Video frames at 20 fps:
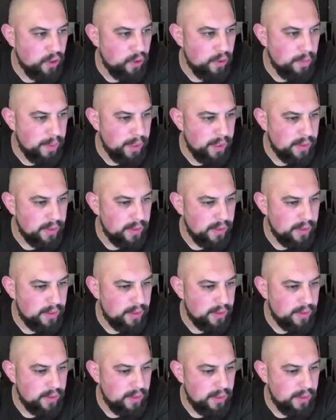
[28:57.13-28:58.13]
abilities.
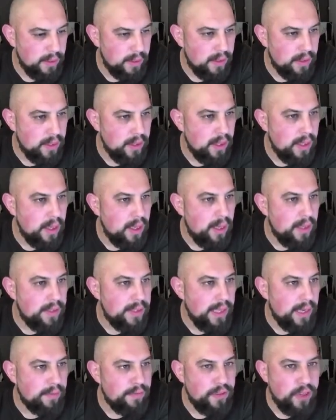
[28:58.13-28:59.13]
They
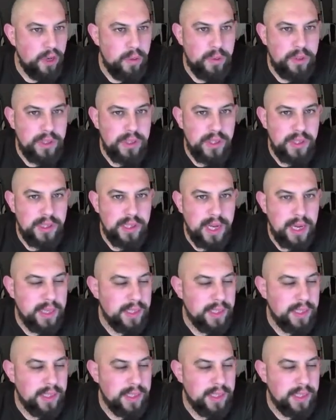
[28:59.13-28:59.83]
have no other attackers